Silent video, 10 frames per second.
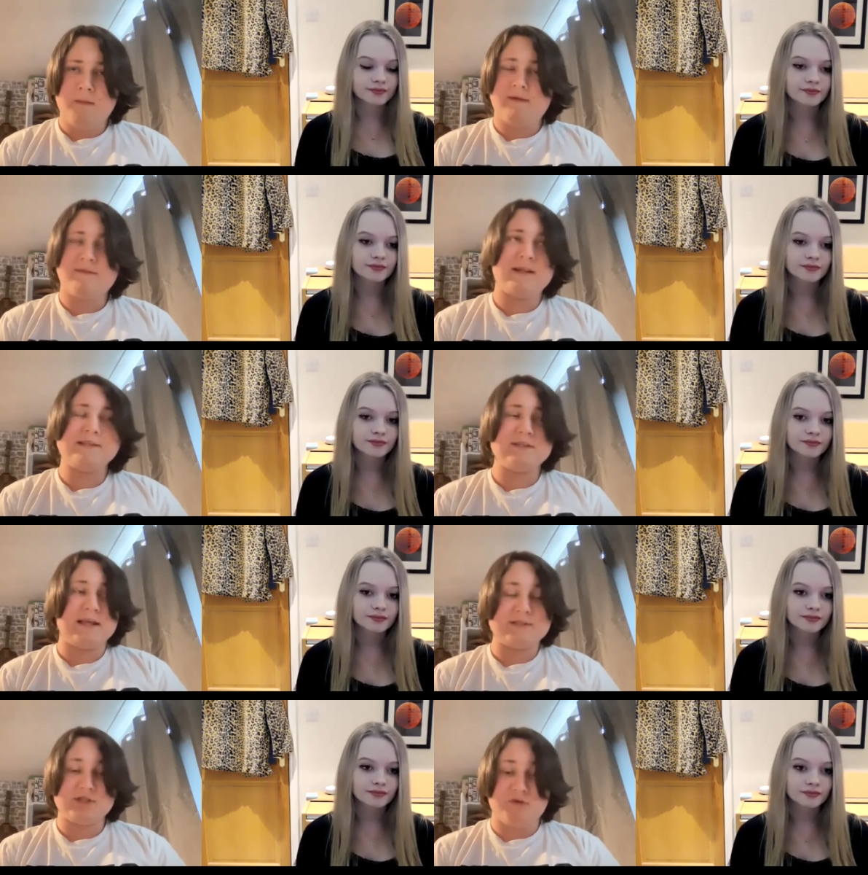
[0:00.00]
Speaker 1: I think that's just,
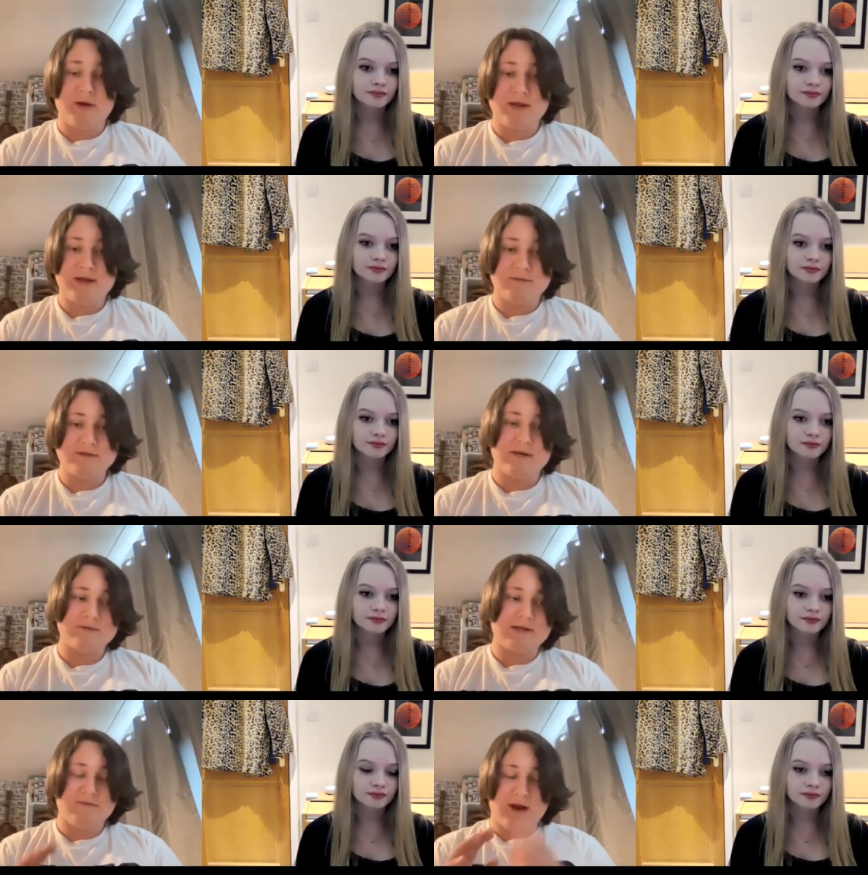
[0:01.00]
that's just great. It was, it was
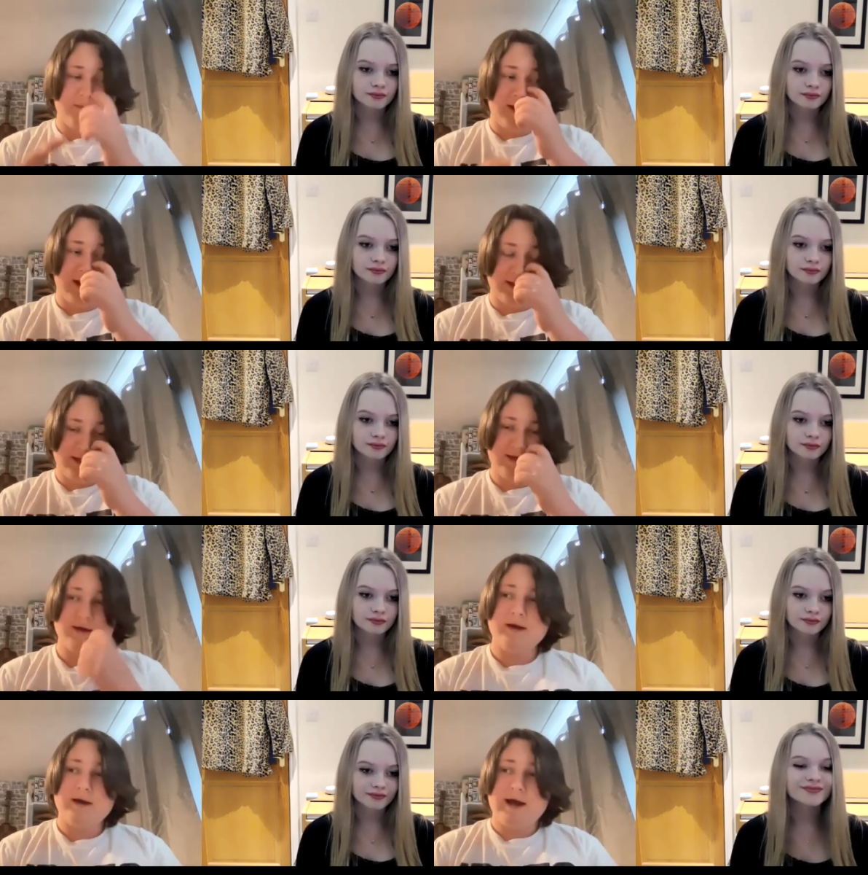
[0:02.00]
like right up my alley.
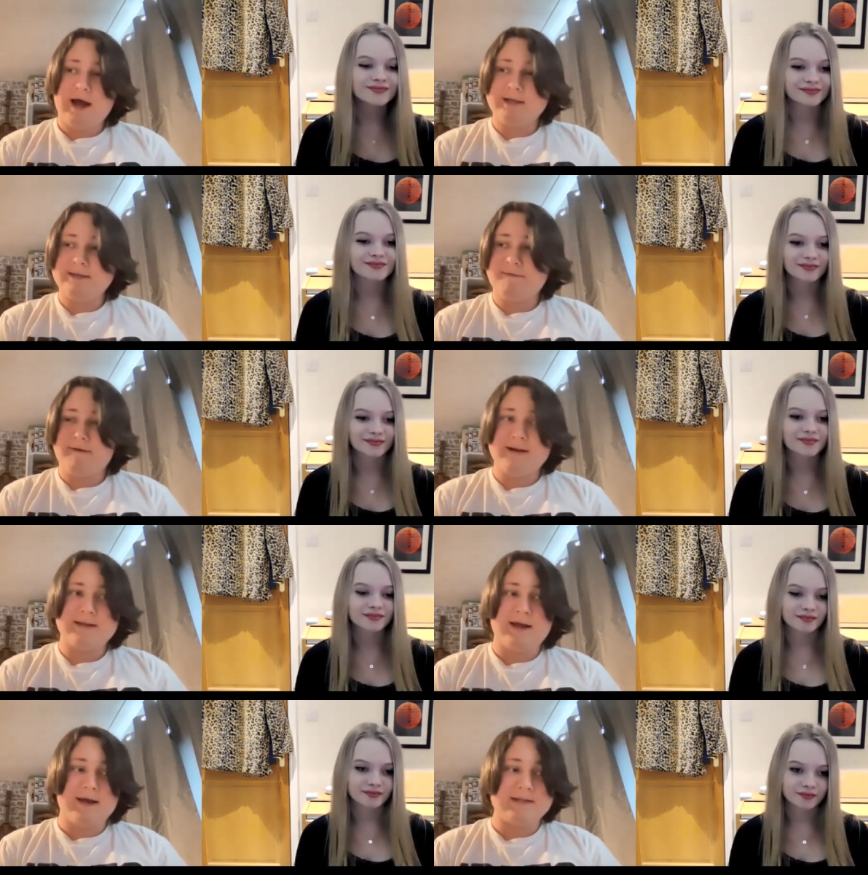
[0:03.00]
And the fact
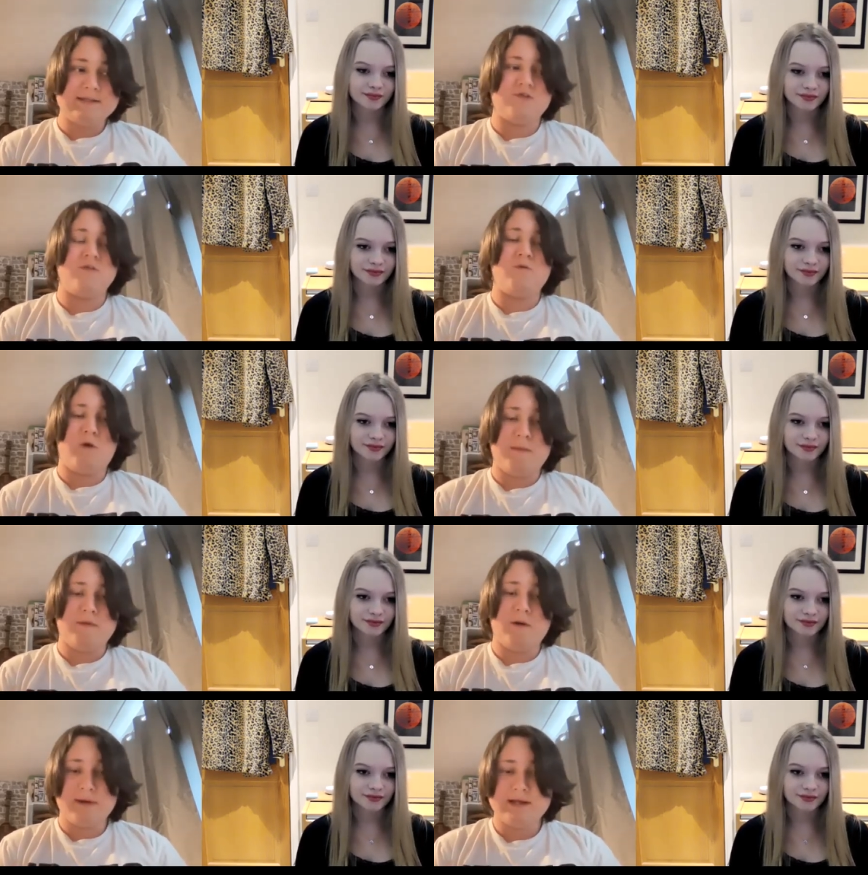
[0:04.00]
that it's something what I'm
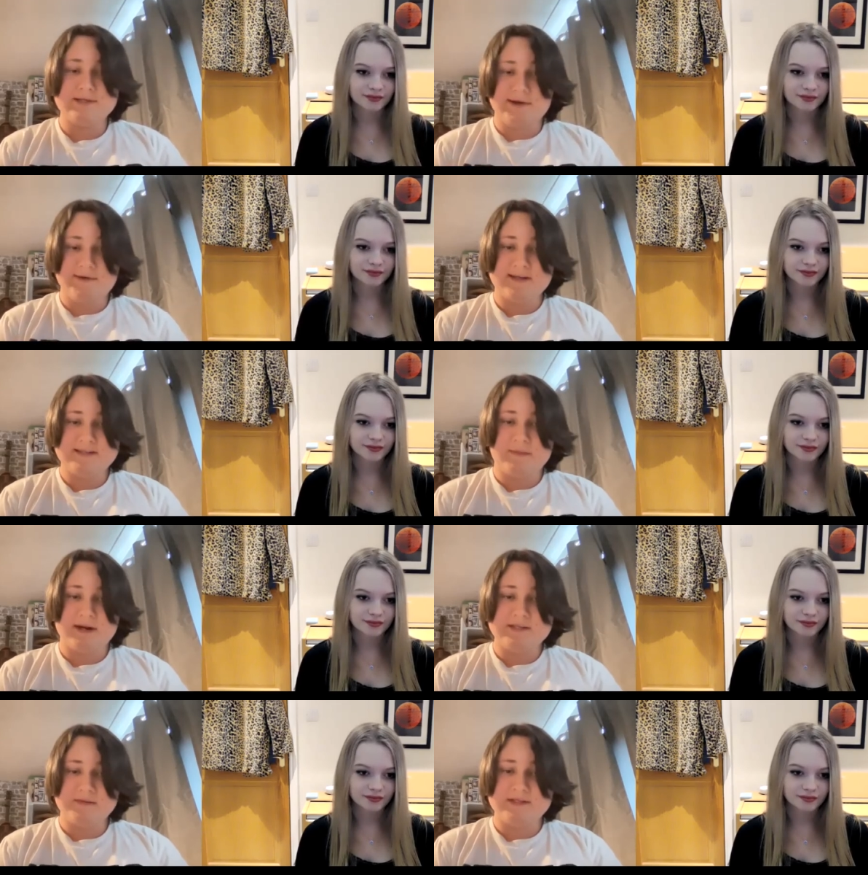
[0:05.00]
going into, events
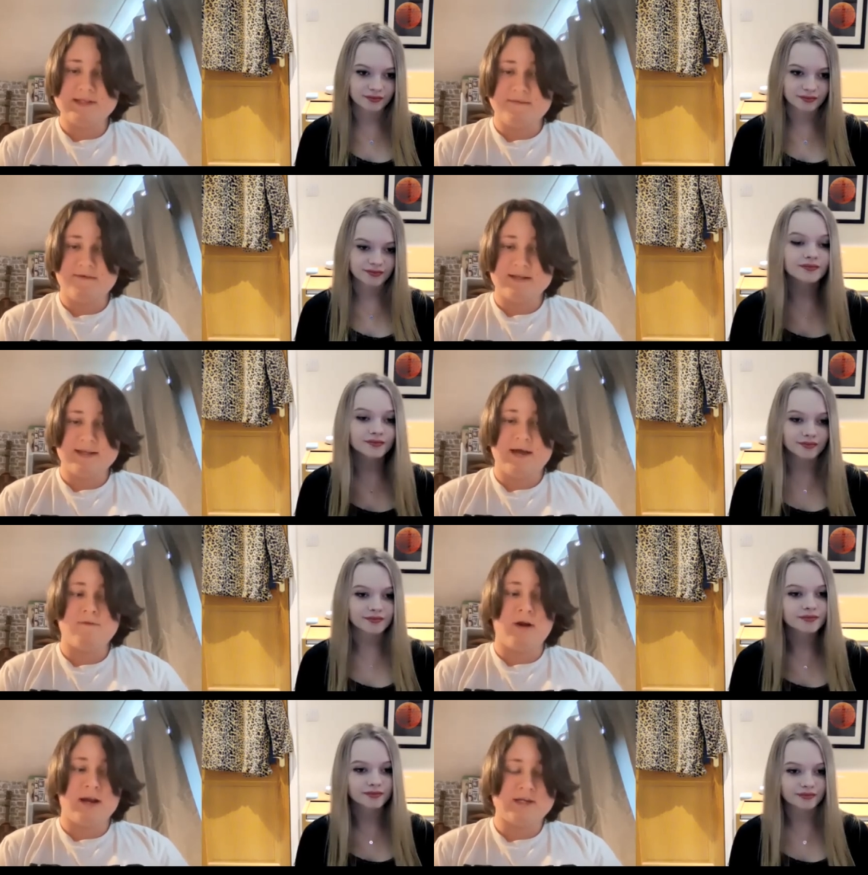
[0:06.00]
management, and the fact that I've
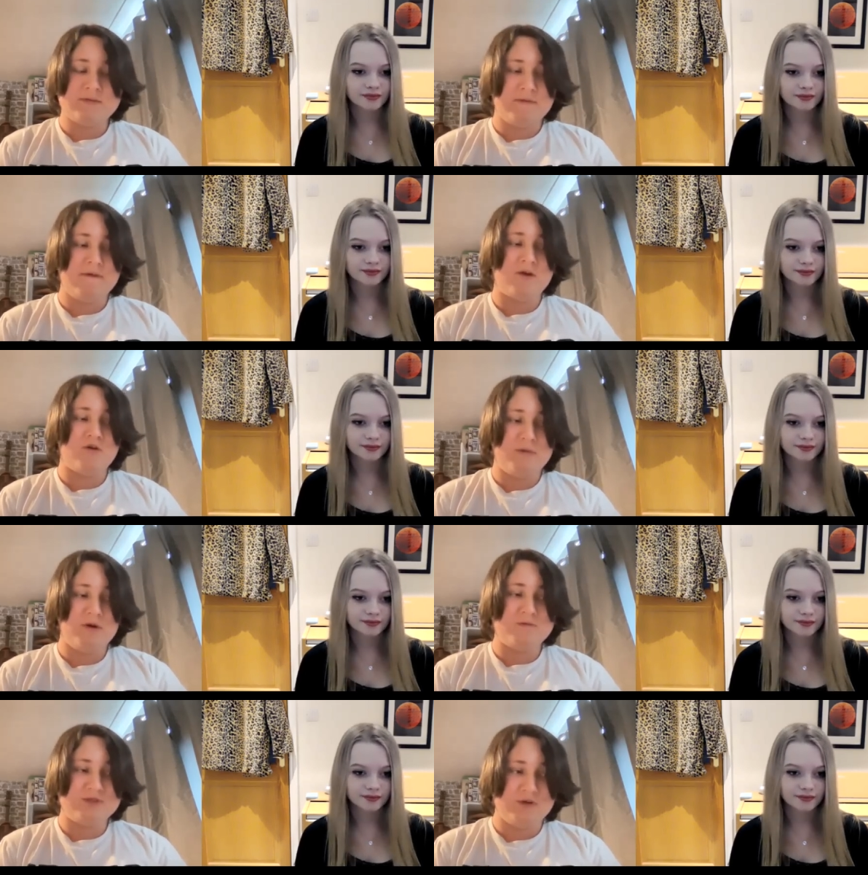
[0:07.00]
got an actual event coming
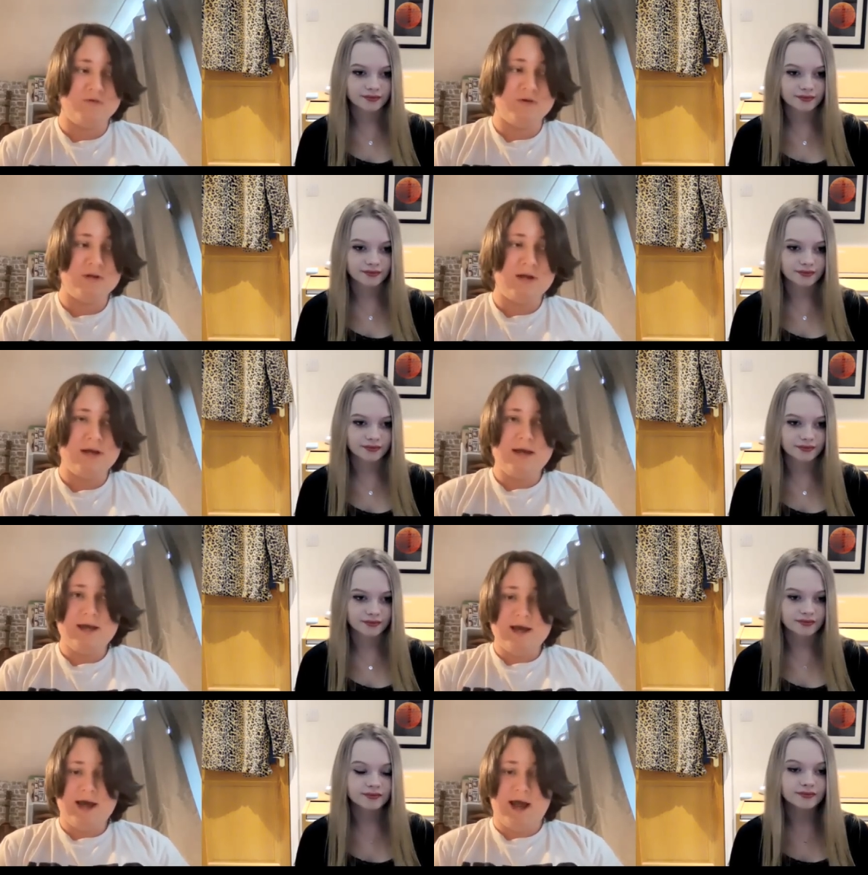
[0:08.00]
up soon,
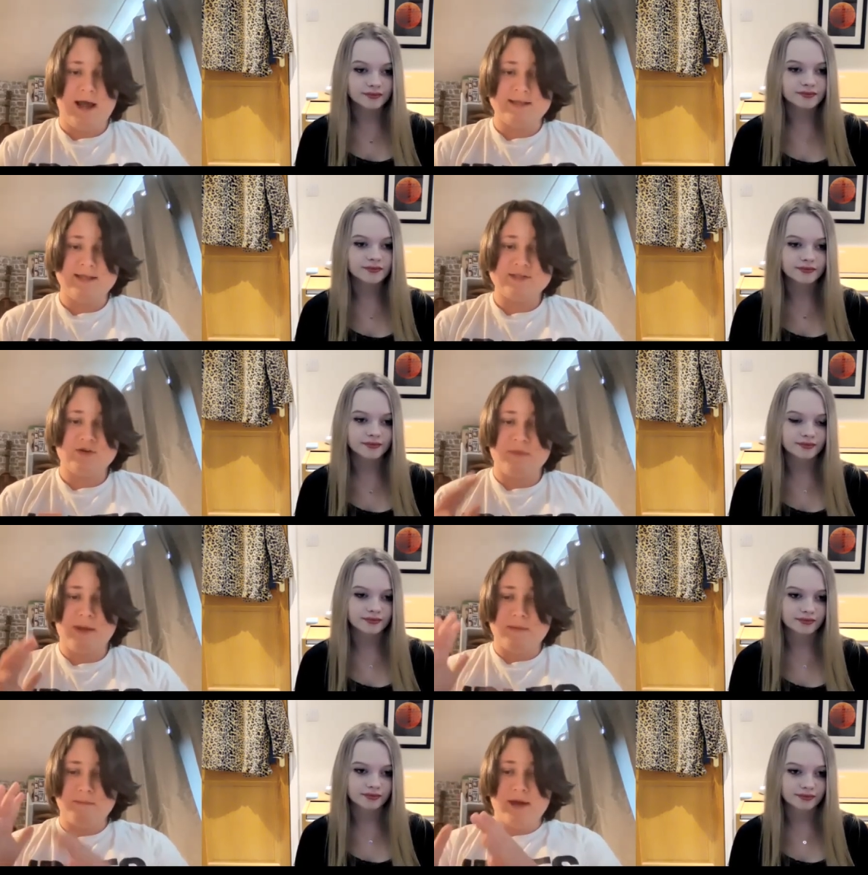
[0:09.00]
mm-hmm. and this could
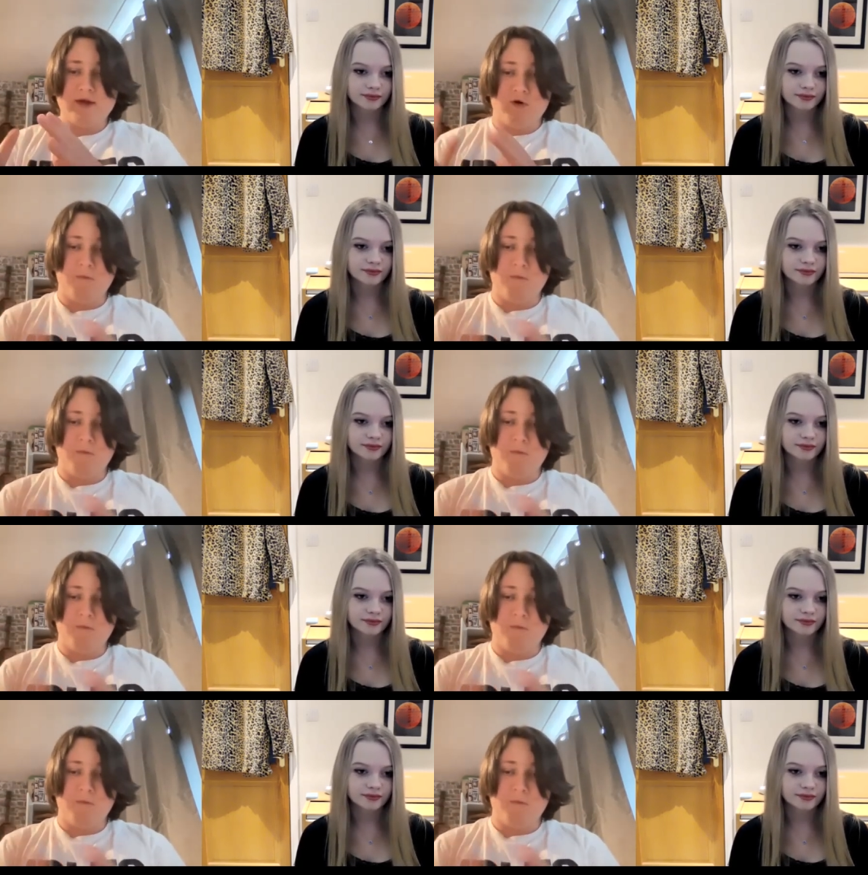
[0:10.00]
maybe make or